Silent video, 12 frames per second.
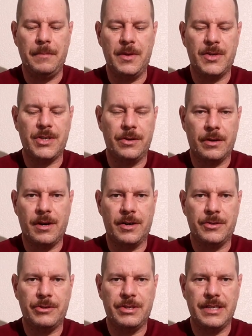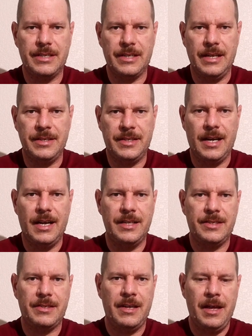There's certain cartridges that it
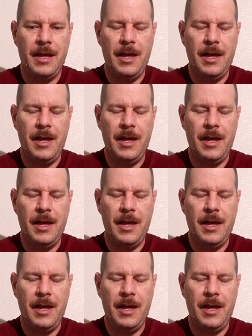does,